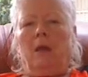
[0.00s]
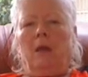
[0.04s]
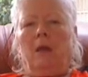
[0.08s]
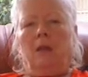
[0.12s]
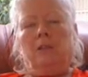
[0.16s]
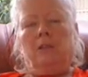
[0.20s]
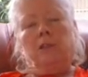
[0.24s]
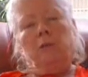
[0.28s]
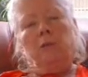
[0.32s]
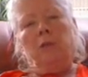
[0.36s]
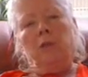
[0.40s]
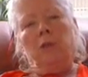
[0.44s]

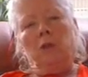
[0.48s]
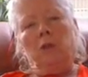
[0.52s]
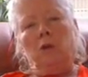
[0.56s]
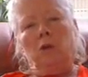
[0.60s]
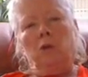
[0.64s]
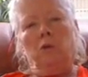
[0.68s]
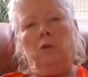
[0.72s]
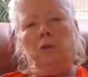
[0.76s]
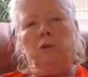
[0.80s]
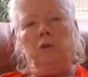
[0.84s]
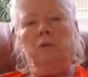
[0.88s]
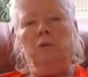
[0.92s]
And so in the
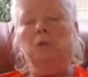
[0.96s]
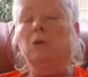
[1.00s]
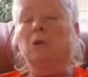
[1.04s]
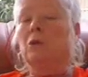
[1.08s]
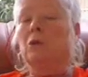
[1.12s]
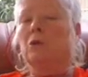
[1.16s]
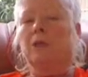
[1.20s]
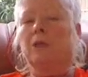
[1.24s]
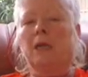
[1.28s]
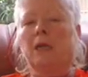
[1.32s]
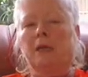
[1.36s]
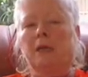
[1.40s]
course you'll
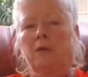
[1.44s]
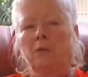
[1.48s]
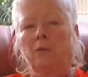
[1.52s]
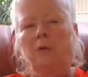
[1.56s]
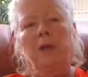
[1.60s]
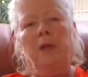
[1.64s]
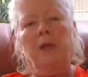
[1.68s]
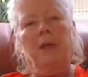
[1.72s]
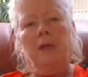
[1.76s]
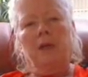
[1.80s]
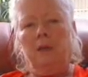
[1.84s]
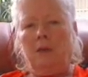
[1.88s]
learn how to
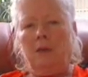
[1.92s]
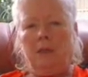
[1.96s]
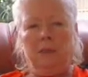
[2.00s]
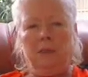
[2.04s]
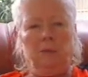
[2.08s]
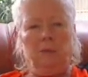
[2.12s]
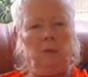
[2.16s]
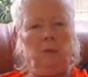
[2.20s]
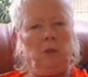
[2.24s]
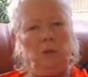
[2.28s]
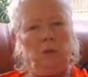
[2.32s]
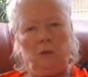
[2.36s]

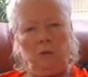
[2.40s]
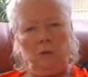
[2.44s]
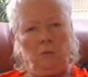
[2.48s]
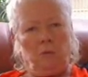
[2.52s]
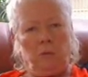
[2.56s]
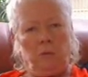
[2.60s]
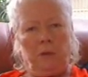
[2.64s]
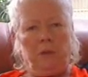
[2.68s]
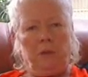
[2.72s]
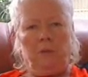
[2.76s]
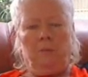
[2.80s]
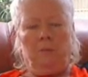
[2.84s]
recognise when you're not
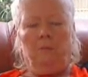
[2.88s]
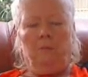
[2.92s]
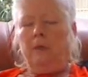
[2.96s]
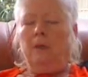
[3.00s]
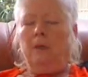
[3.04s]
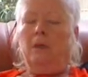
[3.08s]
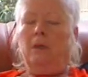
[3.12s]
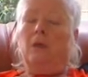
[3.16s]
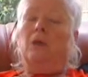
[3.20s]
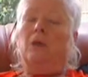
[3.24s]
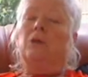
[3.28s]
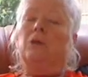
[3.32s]
with them.
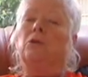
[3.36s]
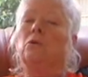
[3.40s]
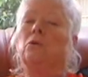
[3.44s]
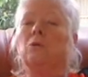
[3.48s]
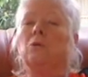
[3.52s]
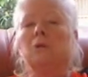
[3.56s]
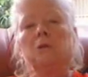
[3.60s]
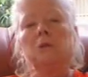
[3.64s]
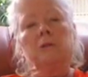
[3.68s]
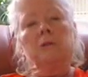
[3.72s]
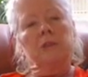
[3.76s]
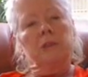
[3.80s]
You'll
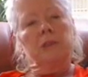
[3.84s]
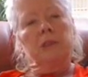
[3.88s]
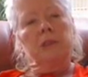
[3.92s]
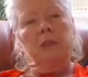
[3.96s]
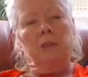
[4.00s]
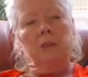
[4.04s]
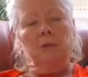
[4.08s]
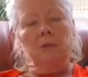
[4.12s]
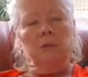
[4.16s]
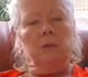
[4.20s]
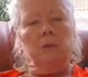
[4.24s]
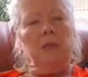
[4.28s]
learn
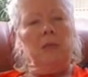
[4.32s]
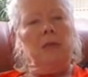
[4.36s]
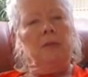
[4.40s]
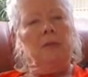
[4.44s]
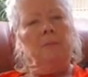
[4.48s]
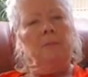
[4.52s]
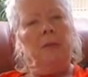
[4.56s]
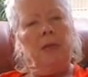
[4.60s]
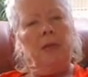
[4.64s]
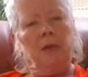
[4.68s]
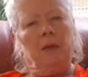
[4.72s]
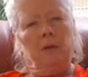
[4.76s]
skills how to
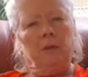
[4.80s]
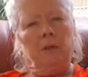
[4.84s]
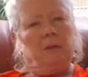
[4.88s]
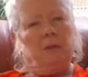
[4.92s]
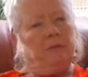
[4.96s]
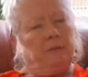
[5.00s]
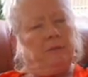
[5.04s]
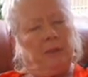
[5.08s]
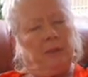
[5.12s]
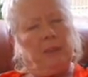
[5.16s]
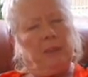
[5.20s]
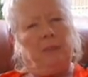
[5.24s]
parent
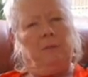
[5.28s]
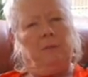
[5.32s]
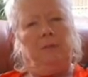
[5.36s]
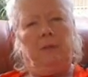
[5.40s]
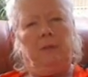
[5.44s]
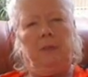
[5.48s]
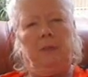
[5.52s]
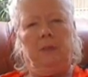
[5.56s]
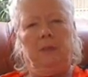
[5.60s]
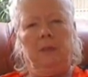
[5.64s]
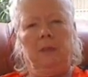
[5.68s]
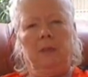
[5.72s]

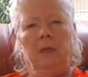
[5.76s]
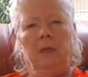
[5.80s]
effectively,